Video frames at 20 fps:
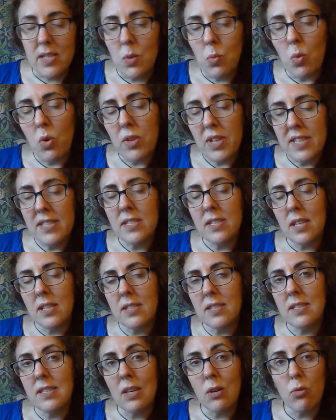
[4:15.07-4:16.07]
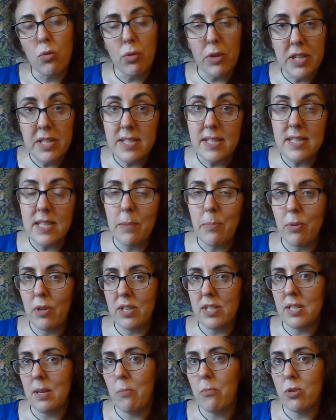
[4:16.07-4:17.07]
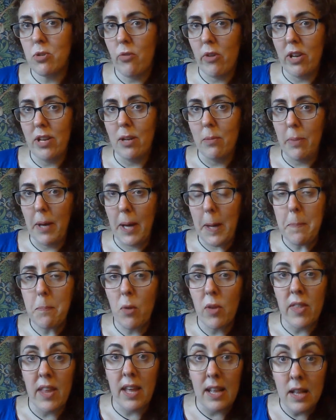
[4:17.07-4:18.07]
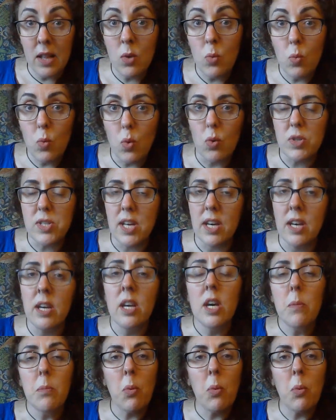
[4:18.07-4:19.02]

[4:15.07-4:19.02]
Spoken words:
So what this does is increases their body temperature a little bit when they're in the water,